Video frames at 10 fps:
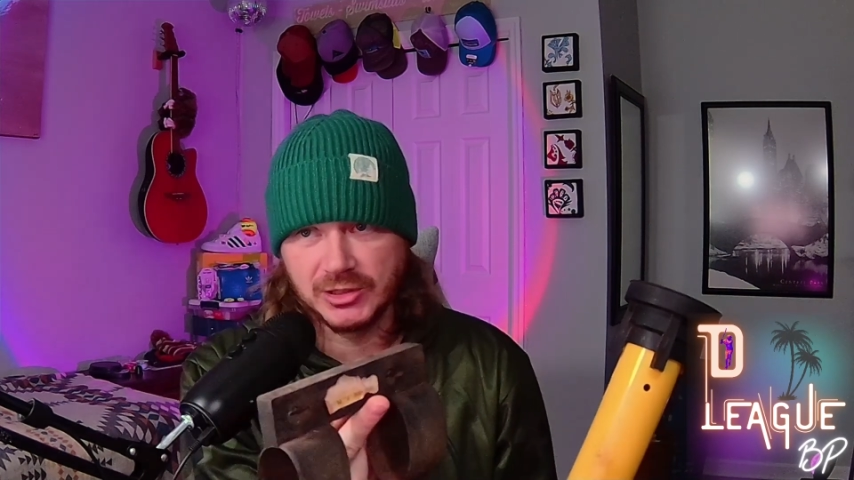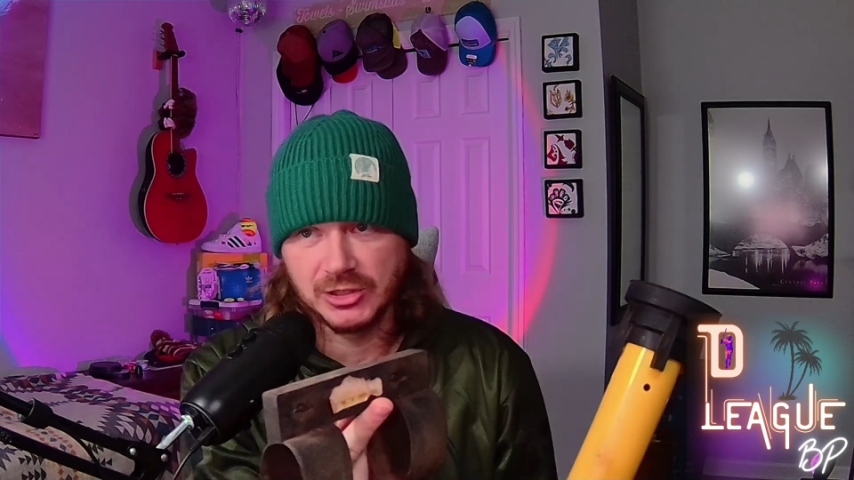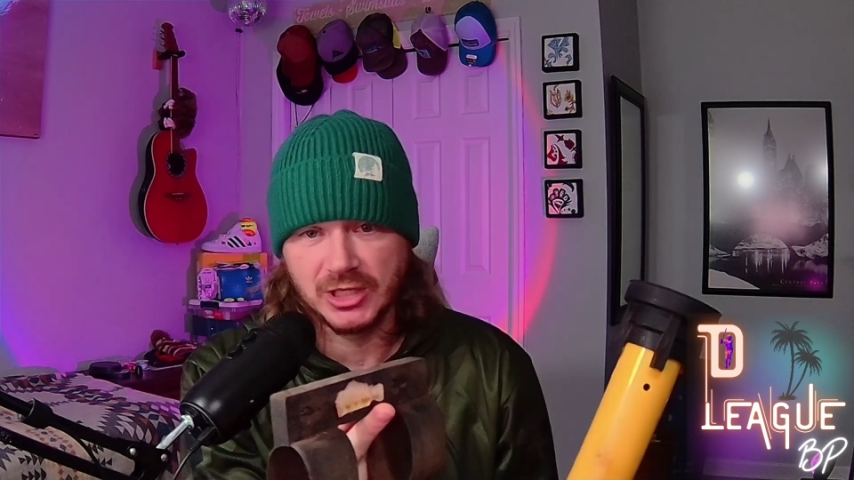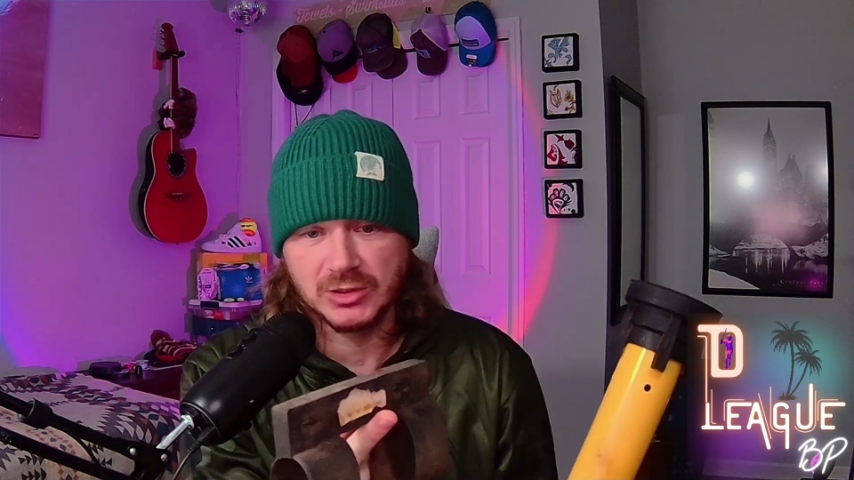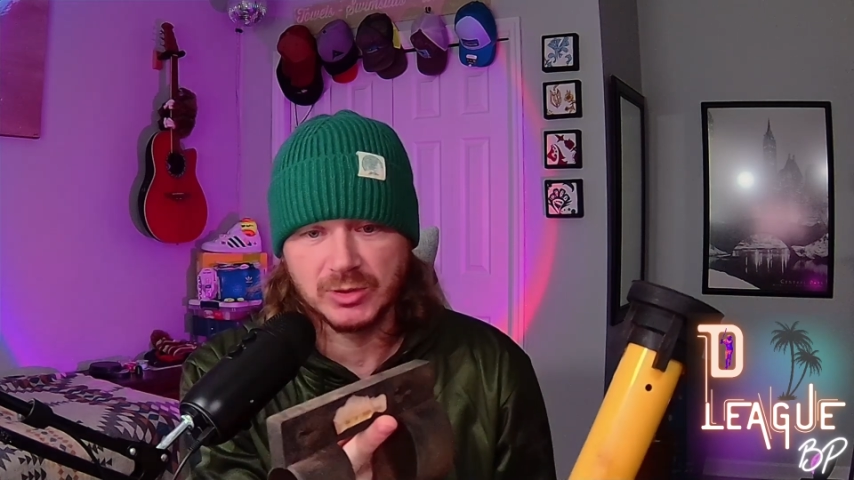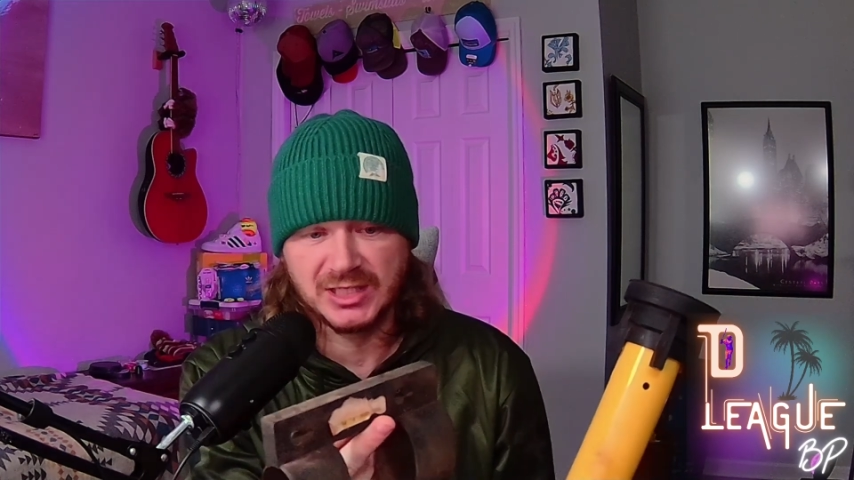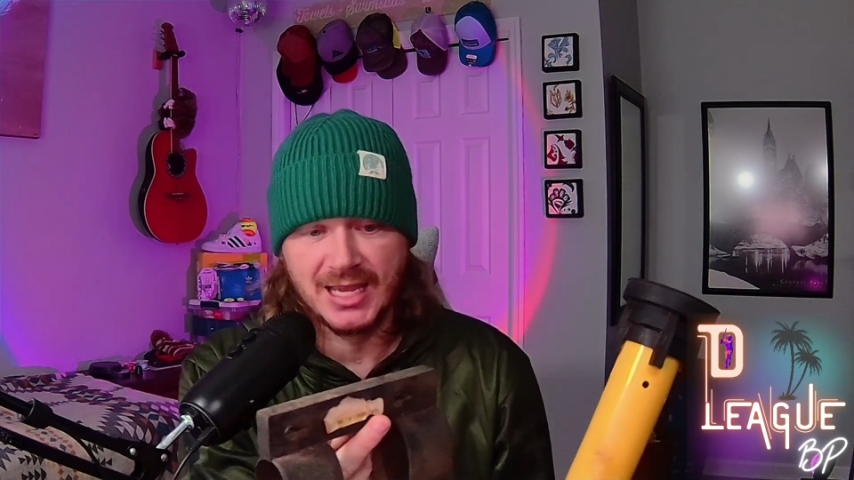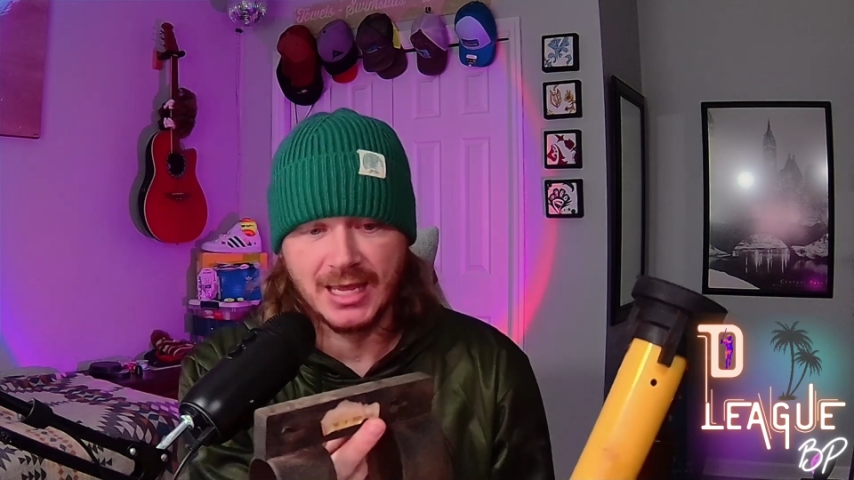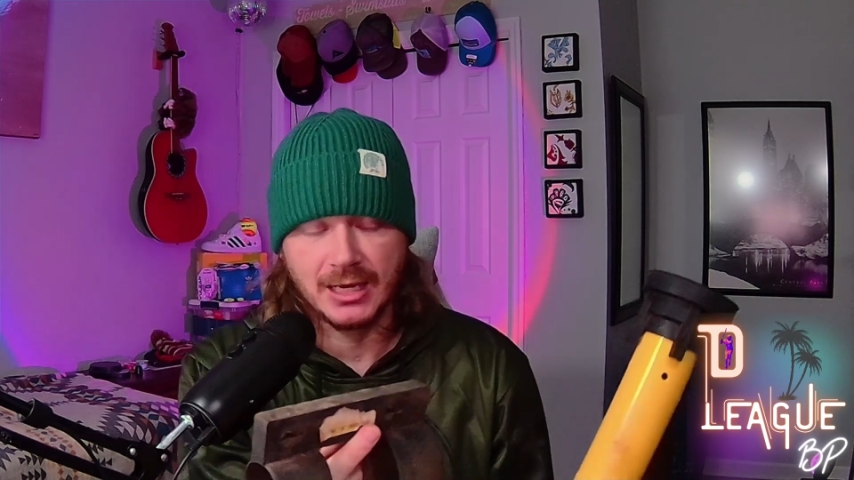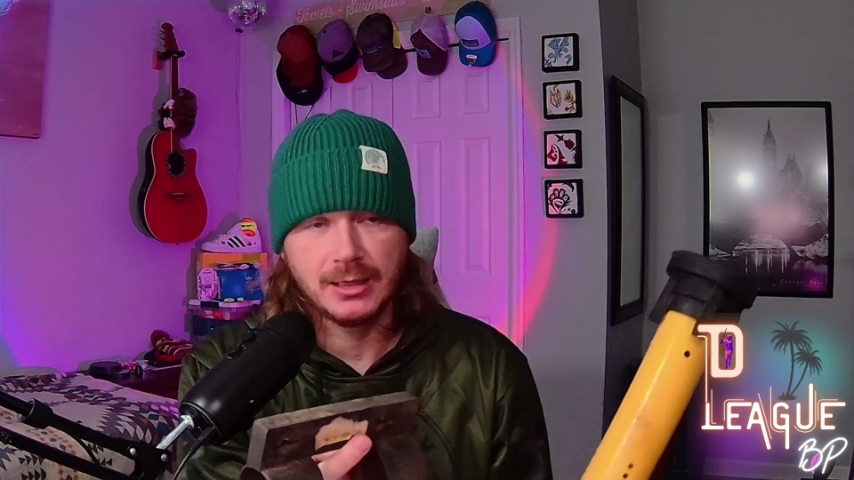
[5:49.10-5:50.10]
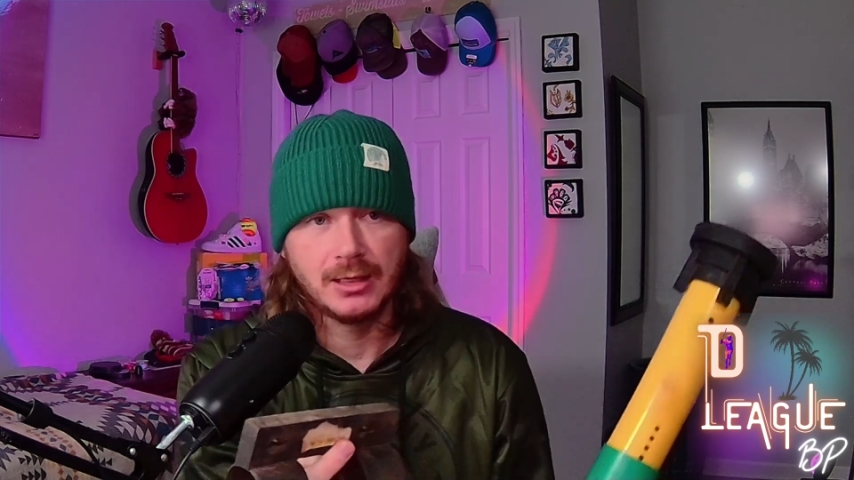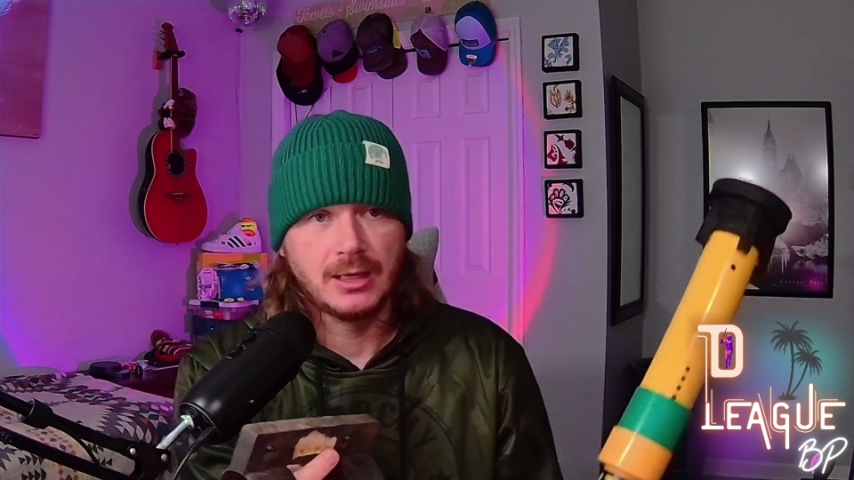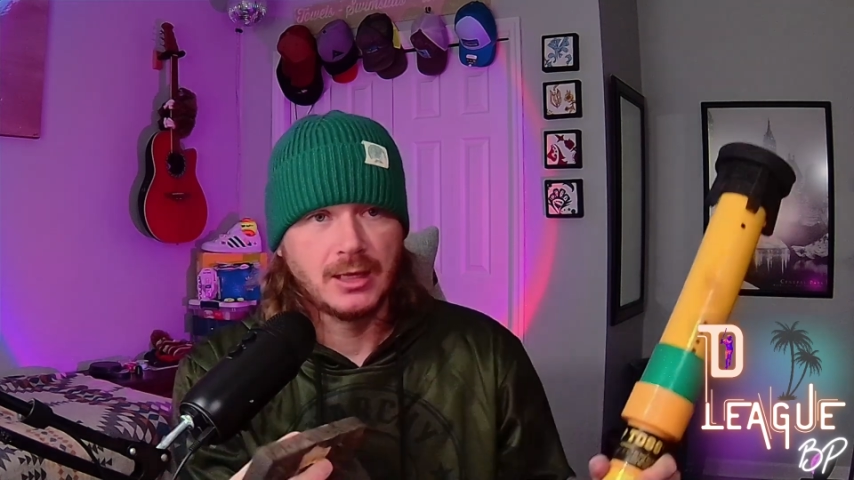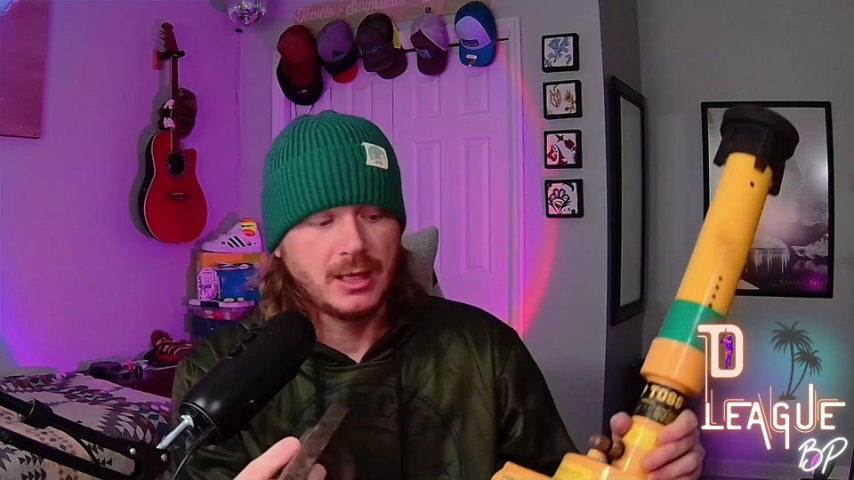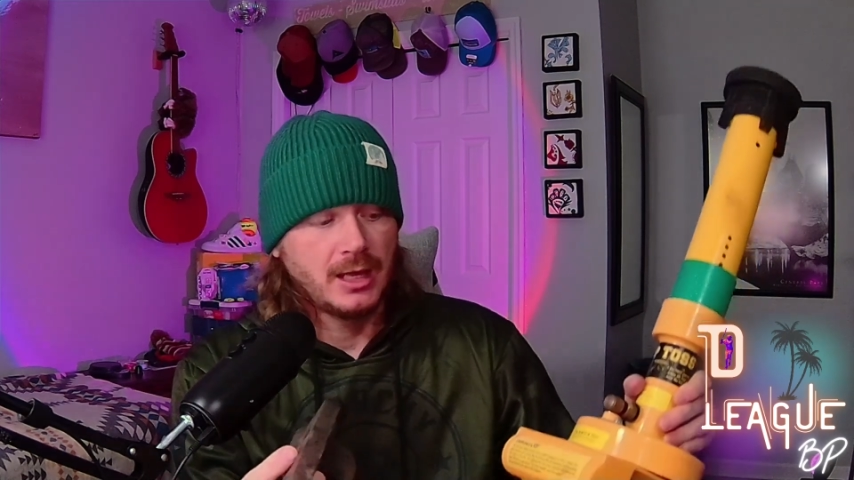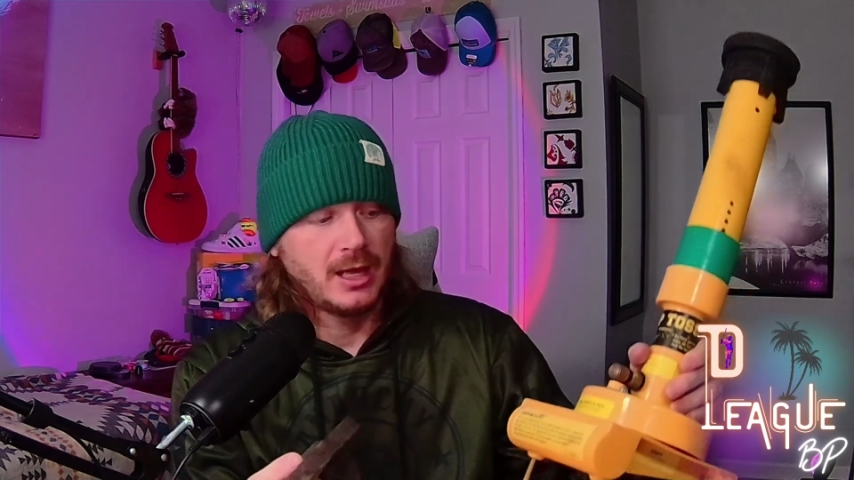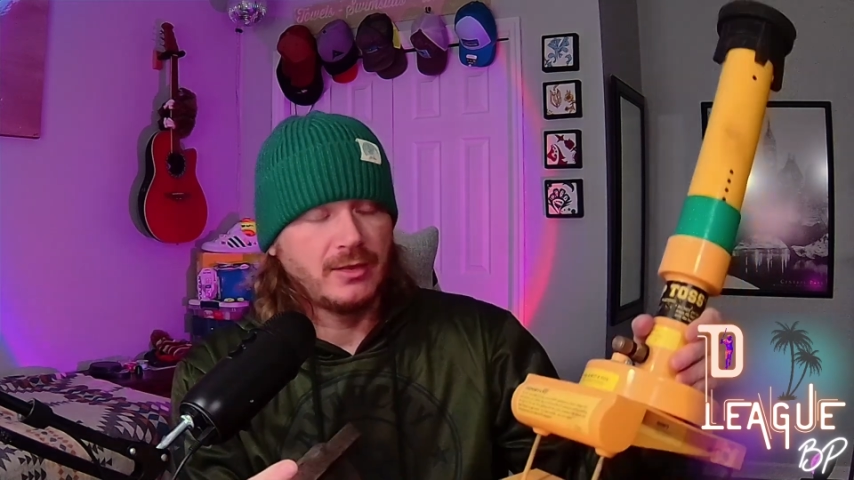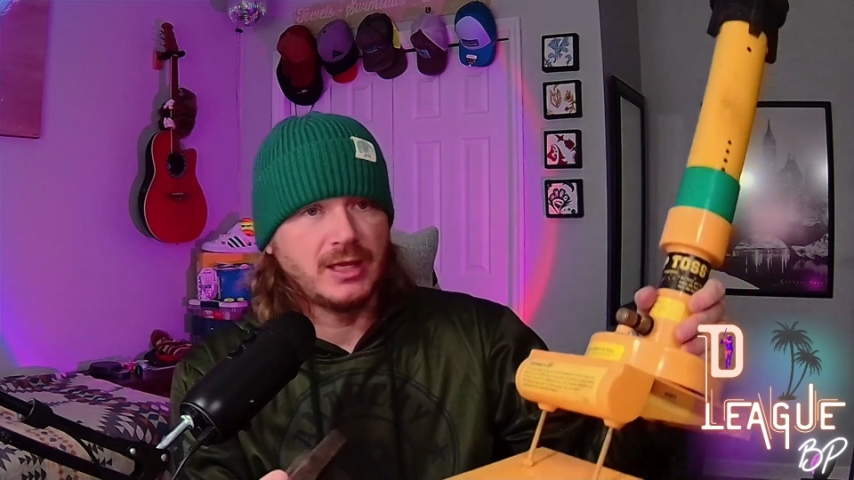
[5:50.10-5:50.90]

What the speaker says: suggest, with sand. And